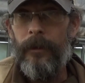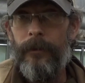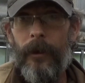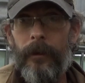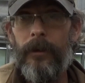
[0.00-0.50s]

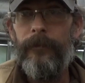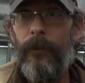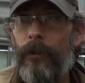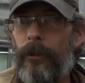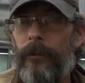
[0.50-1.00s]
Targeted
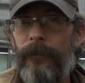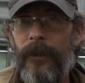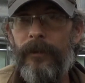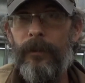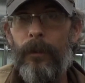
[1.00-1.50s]
foliar
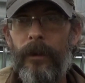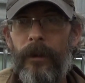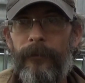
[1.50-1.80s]
feeds are one of